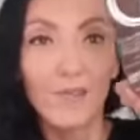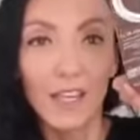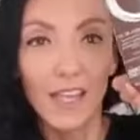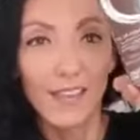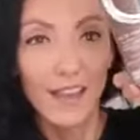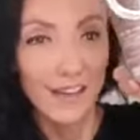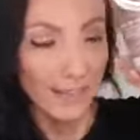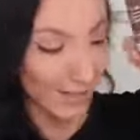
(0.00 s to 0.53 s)

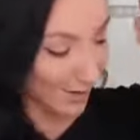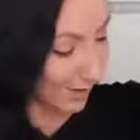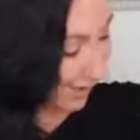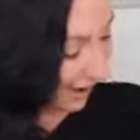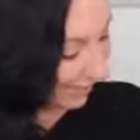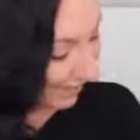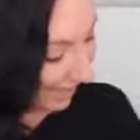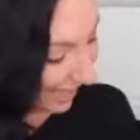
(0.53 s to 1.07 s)
Catalyst
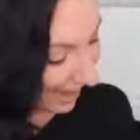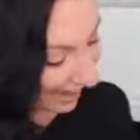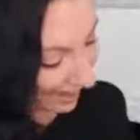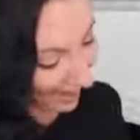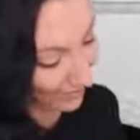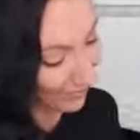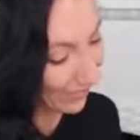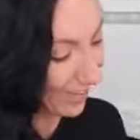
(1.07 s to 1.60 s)
right there.
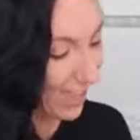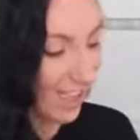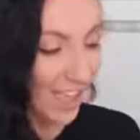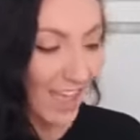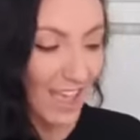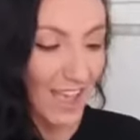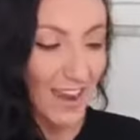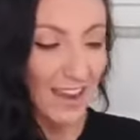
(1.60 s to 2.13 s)

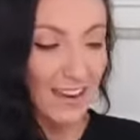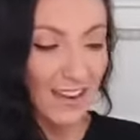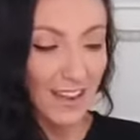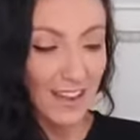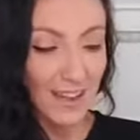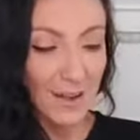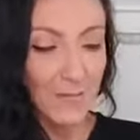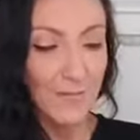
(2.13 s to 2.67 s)

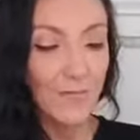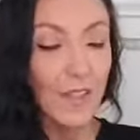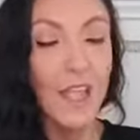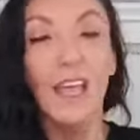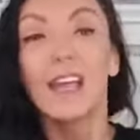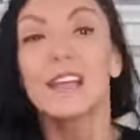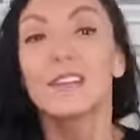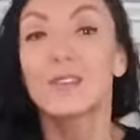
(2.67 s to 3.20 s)
And
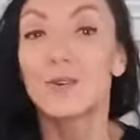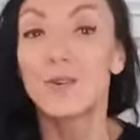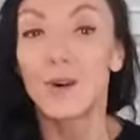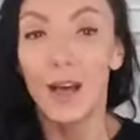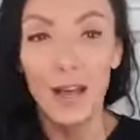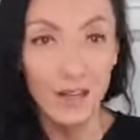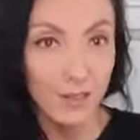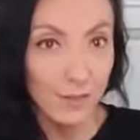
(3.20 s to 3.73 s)
so
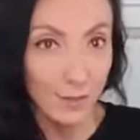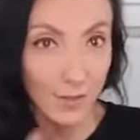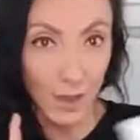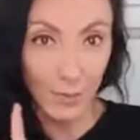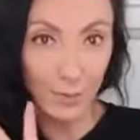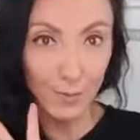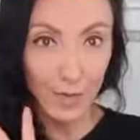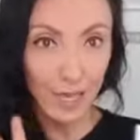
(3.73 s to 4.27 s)
that
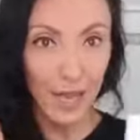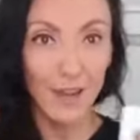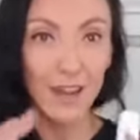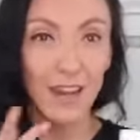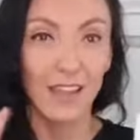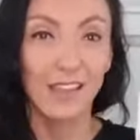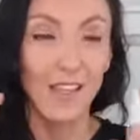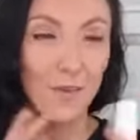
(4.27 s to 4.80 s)
would be kind of
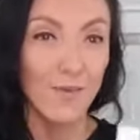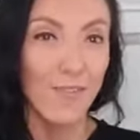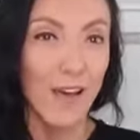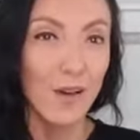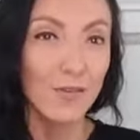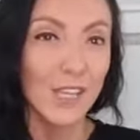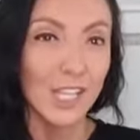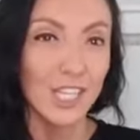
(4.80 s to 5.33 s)
like the
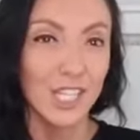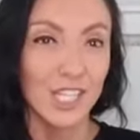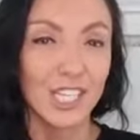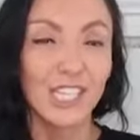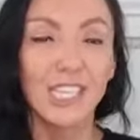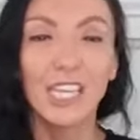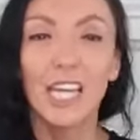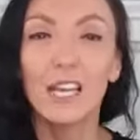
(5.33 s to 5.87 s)
foundation.
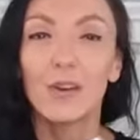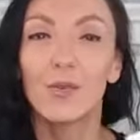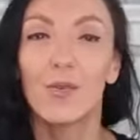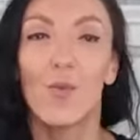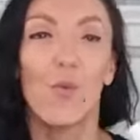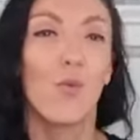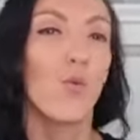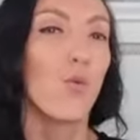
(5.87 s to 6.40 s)

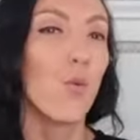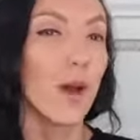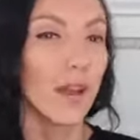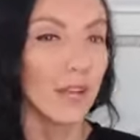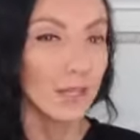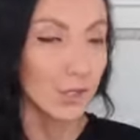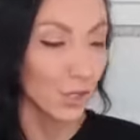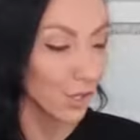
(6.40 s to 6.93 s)
Then what
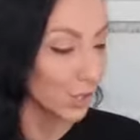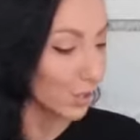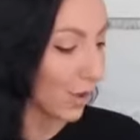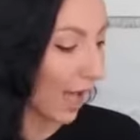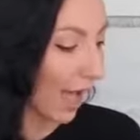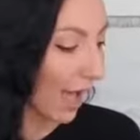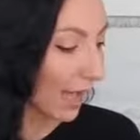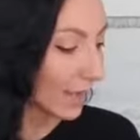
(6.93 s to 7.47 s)
else could you
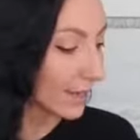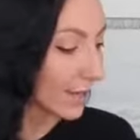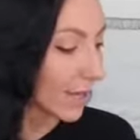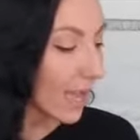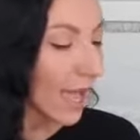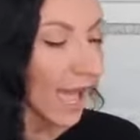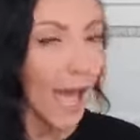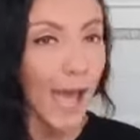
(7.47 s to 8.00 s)
add?
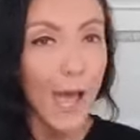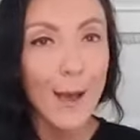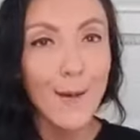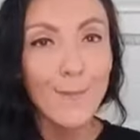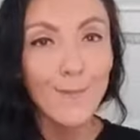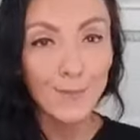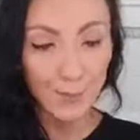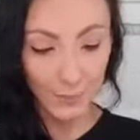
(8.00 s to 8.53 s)

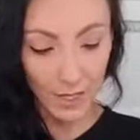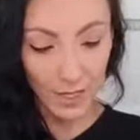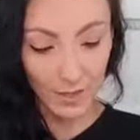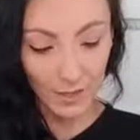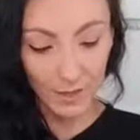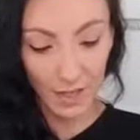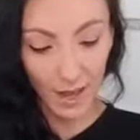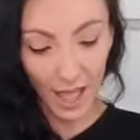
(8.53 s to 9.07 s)

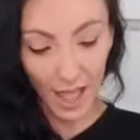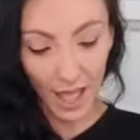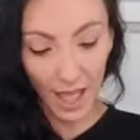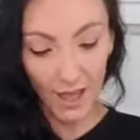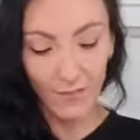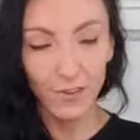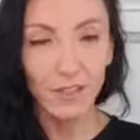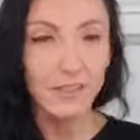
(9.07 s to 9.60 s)
Then I
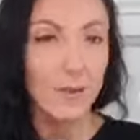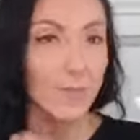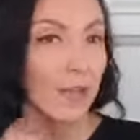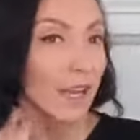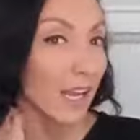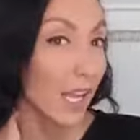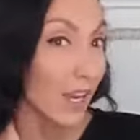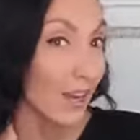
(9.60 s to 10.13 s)
have like something
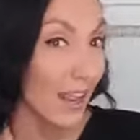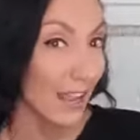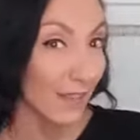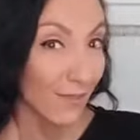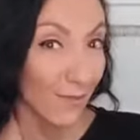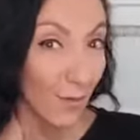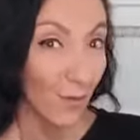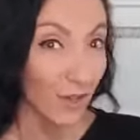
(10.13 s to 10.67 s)
like an
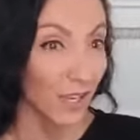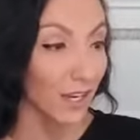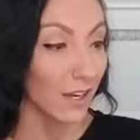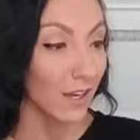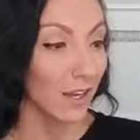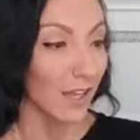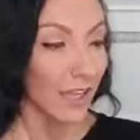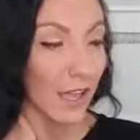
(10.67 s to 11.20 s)
exfoliant,
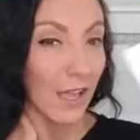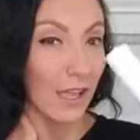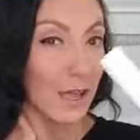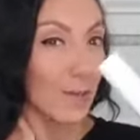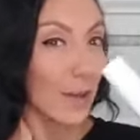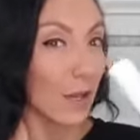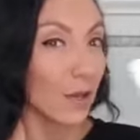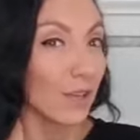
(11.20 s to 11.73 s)
like a
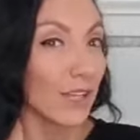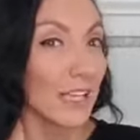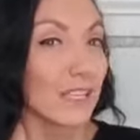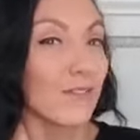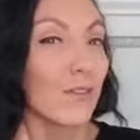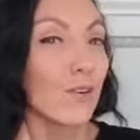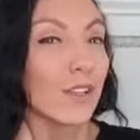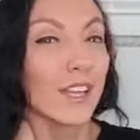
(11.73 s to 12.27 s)
chemical
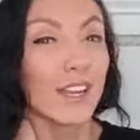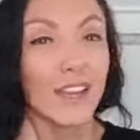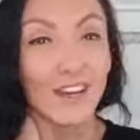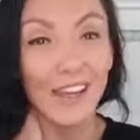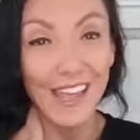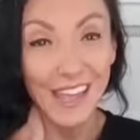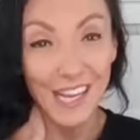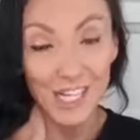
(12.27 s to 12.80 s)
exfoliant, and
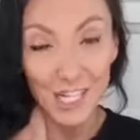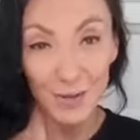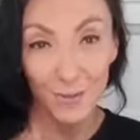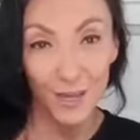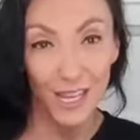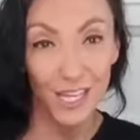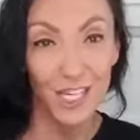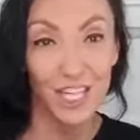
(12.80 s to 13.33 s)
AHA,
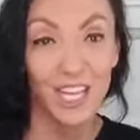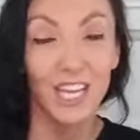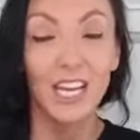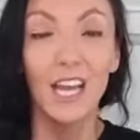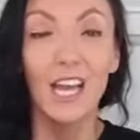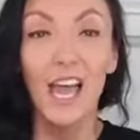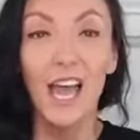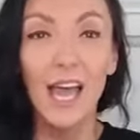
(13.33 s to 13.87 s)
BHA.
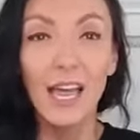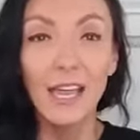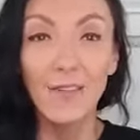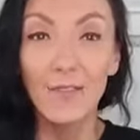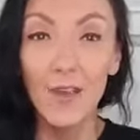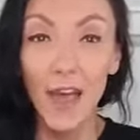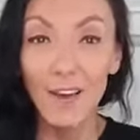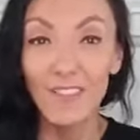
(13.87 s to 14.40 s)
If
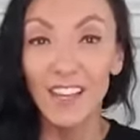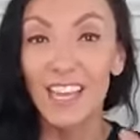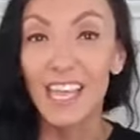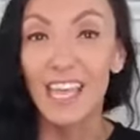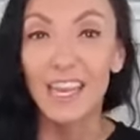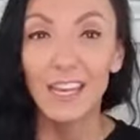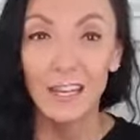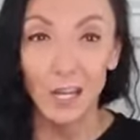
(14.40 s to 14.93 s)
you have like
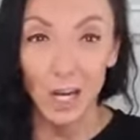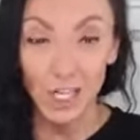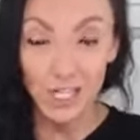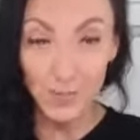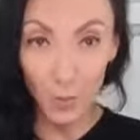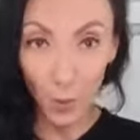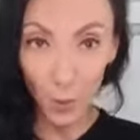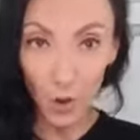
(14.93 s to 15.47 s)
enlarged
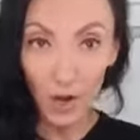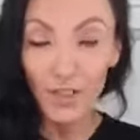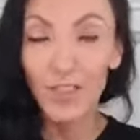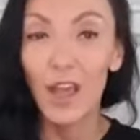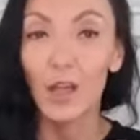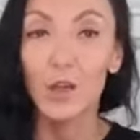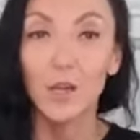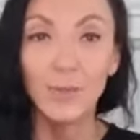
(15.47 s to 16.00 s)
pore,
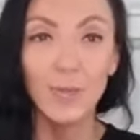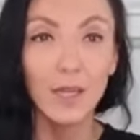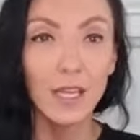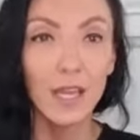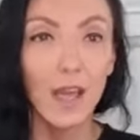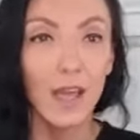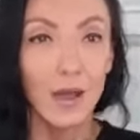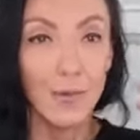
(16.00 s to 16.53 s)
that could be
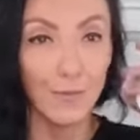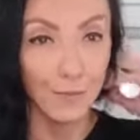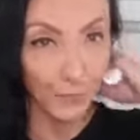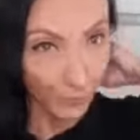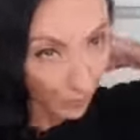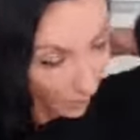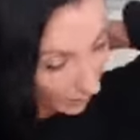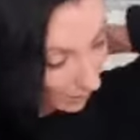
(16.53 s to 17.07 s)

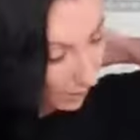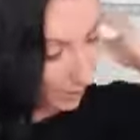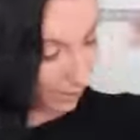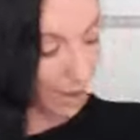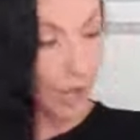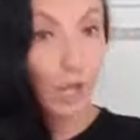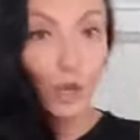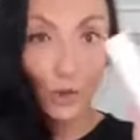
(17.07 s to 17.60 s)

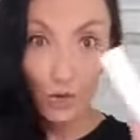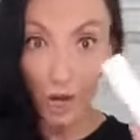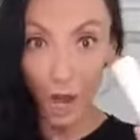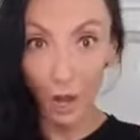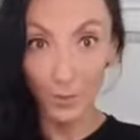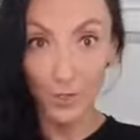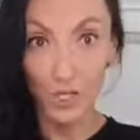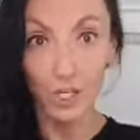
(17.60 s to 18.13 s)
a good
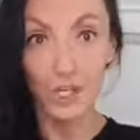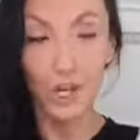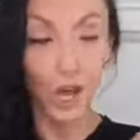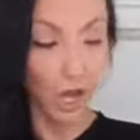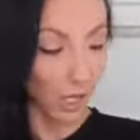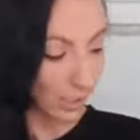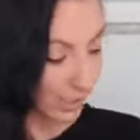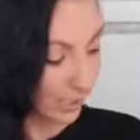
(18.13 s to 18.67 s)
option
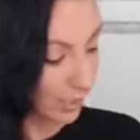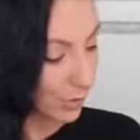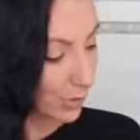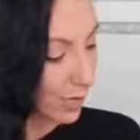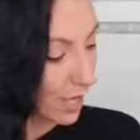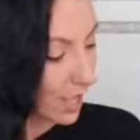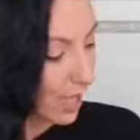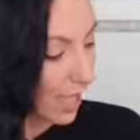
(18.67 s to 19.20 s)
also.
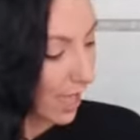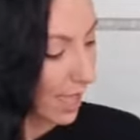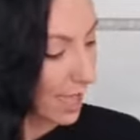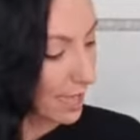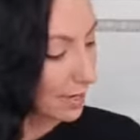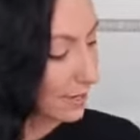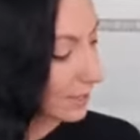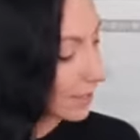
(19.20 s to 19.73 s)

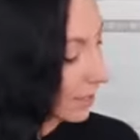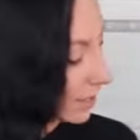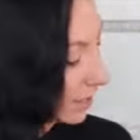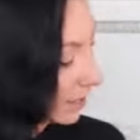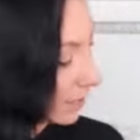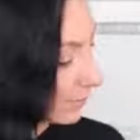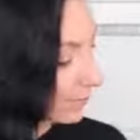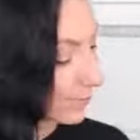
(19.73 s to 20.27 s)
And
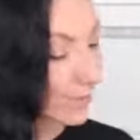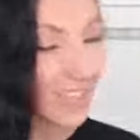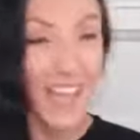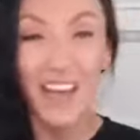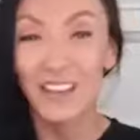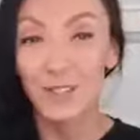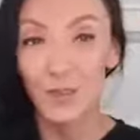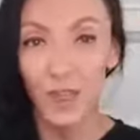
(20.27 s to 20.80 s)

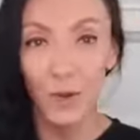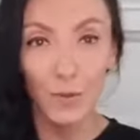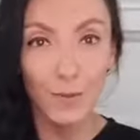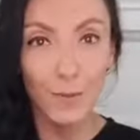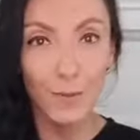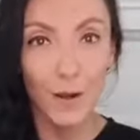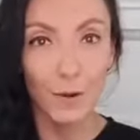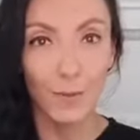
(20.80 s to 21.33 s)
yeah, so that would be
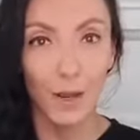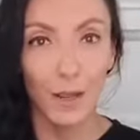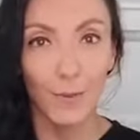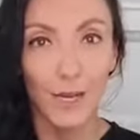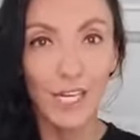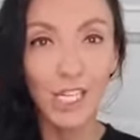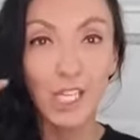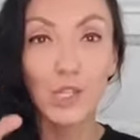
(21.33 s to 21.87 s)
my
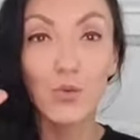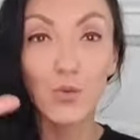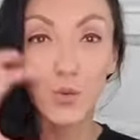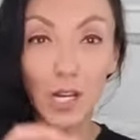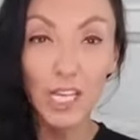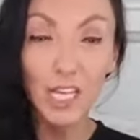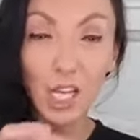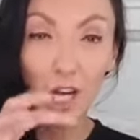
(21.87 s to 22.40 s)
recommendation to
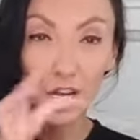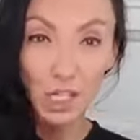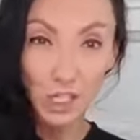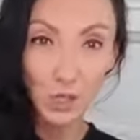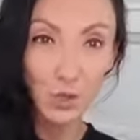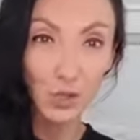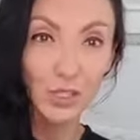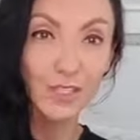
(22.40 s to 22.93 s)
really
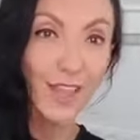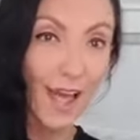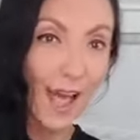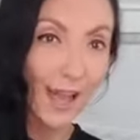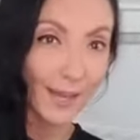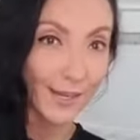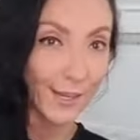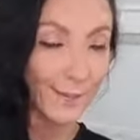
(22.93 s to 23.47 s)
control the
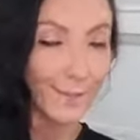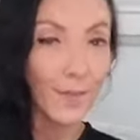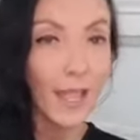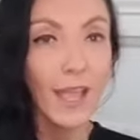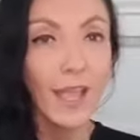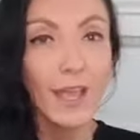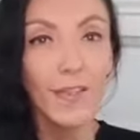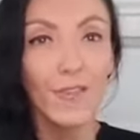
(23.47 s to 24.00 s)
acne.
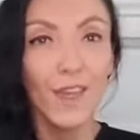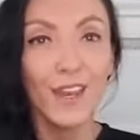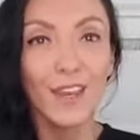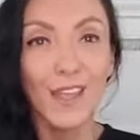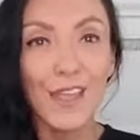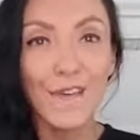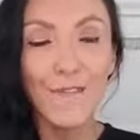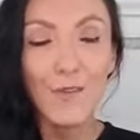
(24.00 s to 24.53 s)
Then
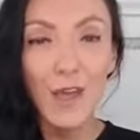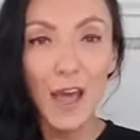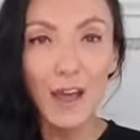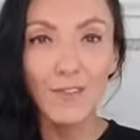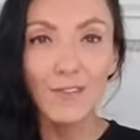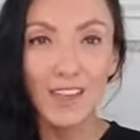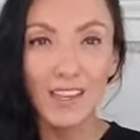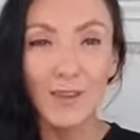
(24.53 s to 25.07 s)
if you
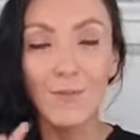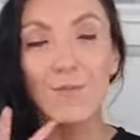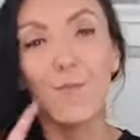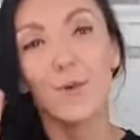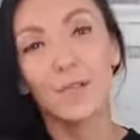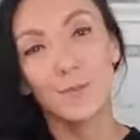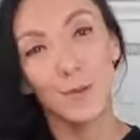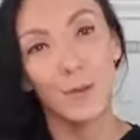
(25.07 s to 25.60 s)
have like,
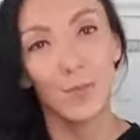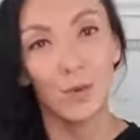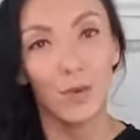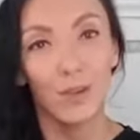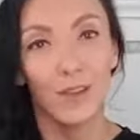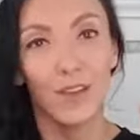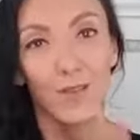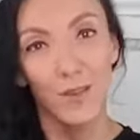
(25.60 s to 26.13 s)
most people,
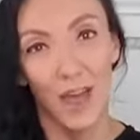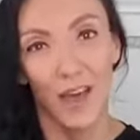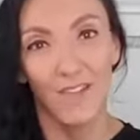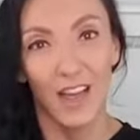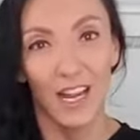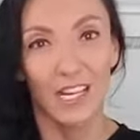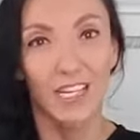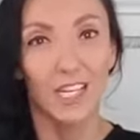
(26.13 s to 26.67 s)
if you have
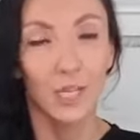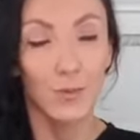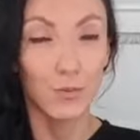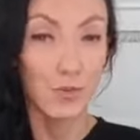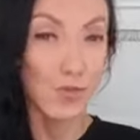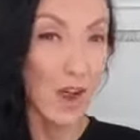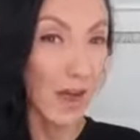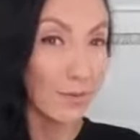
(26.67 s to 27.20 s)
acne, you
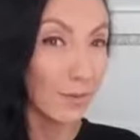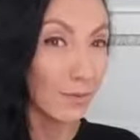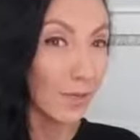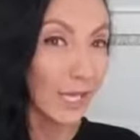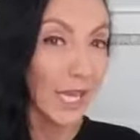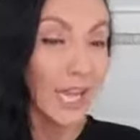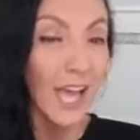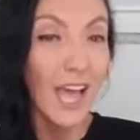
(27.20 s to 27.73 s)

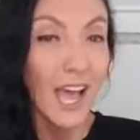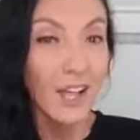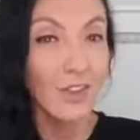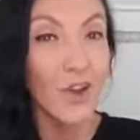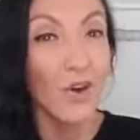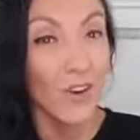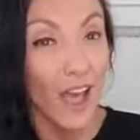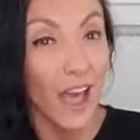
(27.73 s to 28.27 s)
probably
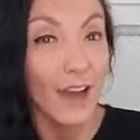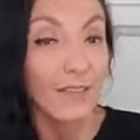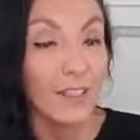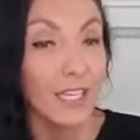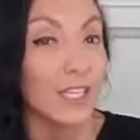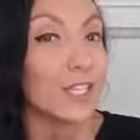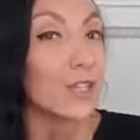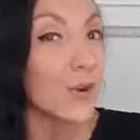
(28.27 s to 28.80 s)
don't have like
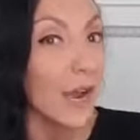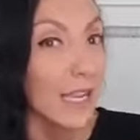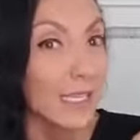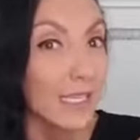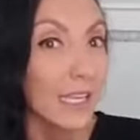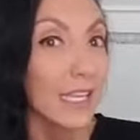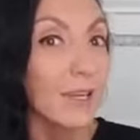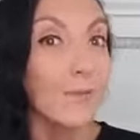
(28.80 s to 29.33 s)
a dry
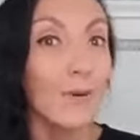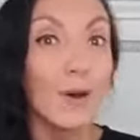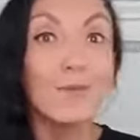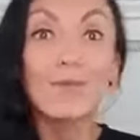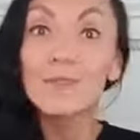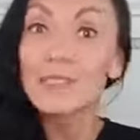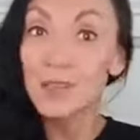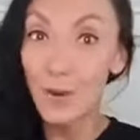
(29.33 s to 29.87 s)
skin, but
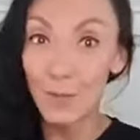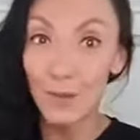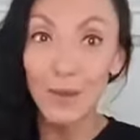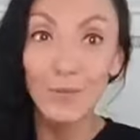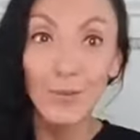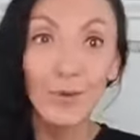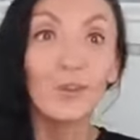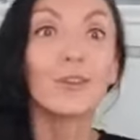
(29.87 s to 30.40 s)
some
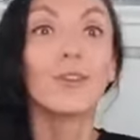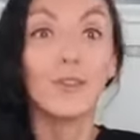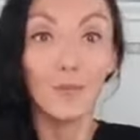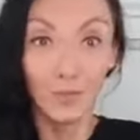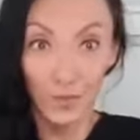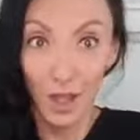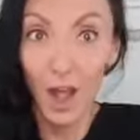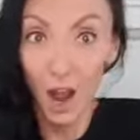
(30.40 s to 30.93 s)
people
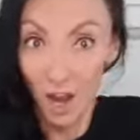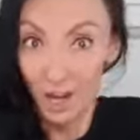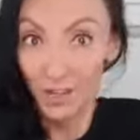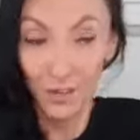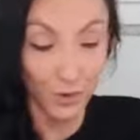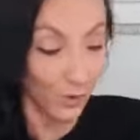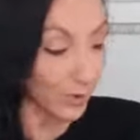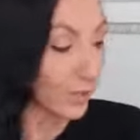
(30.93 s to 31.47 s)
are
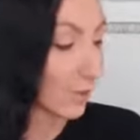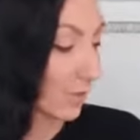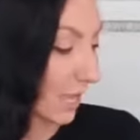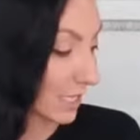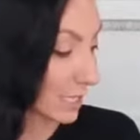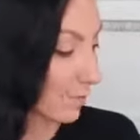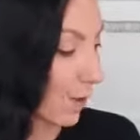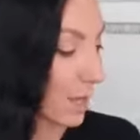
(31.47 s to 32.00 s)
those, so
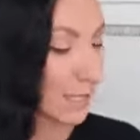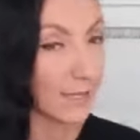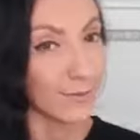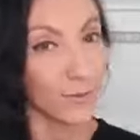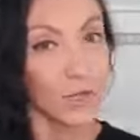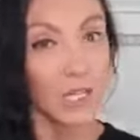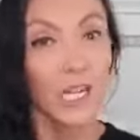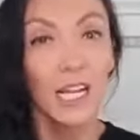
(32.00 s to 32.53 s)
that's
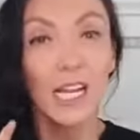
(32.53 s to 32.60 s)
possible.